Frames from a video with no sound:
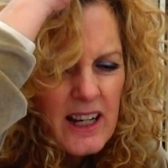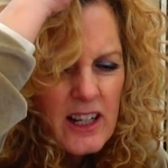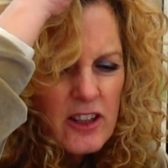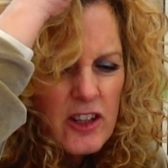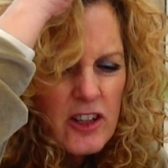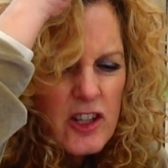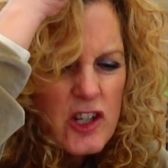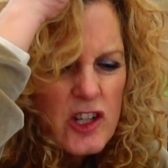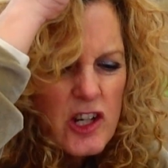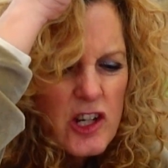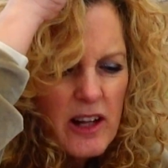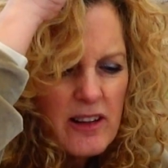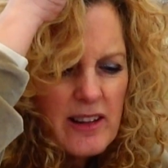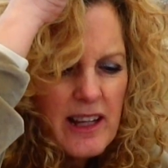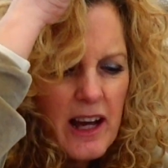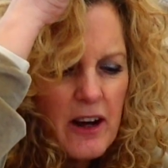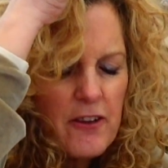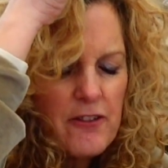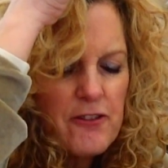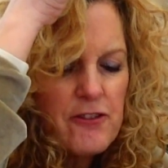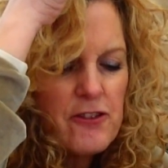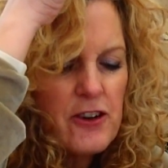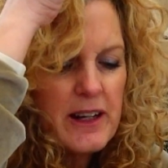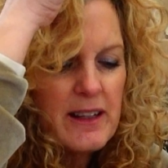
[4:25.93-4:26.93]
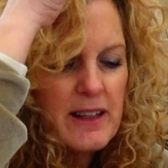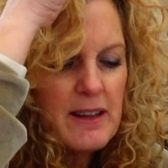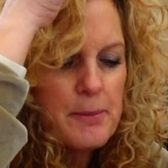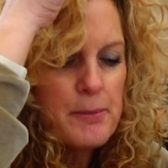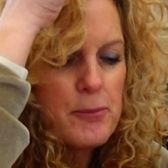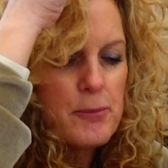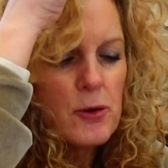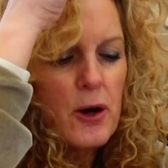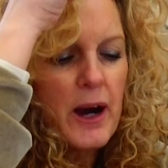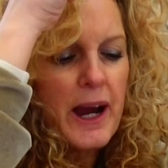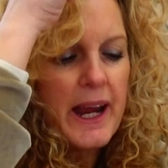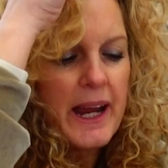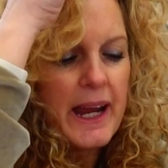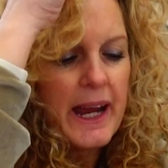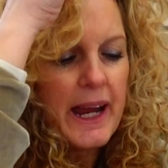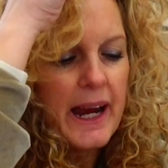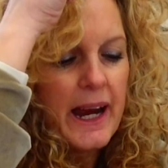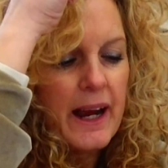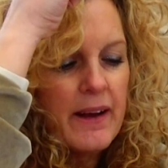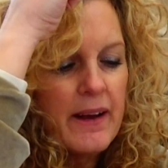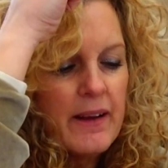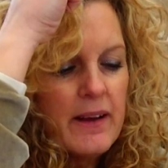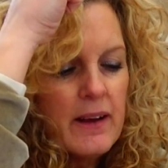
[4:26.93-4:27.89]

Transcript: to shut out Fred's braying.